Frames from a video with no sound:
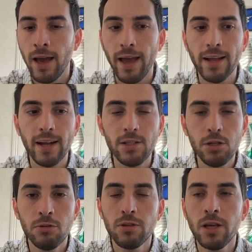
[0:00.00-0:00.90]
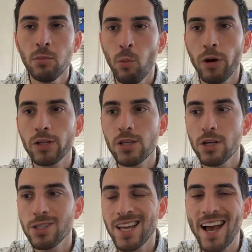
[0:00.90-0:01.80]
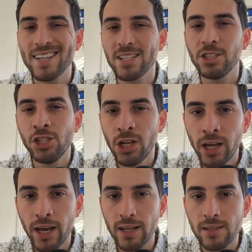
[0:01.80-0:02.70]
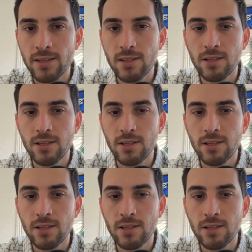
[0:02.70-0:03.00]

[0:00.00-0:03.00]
And I do think Mark Sears has a chance